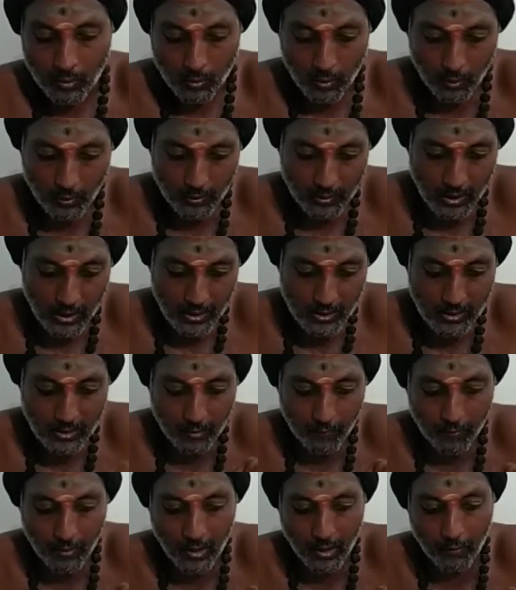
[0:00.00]
So that's
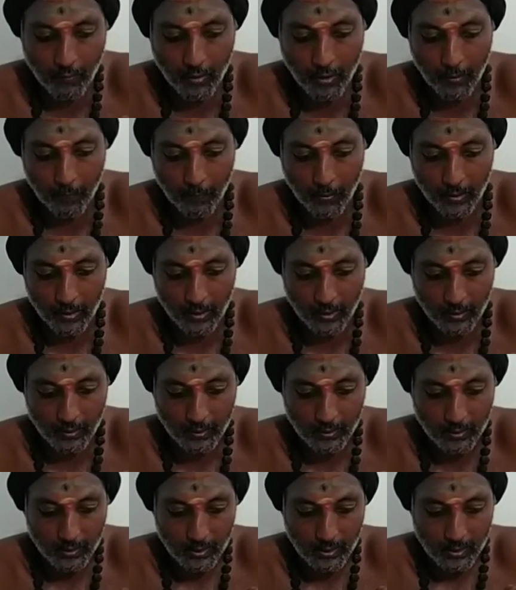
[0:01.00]
the very important.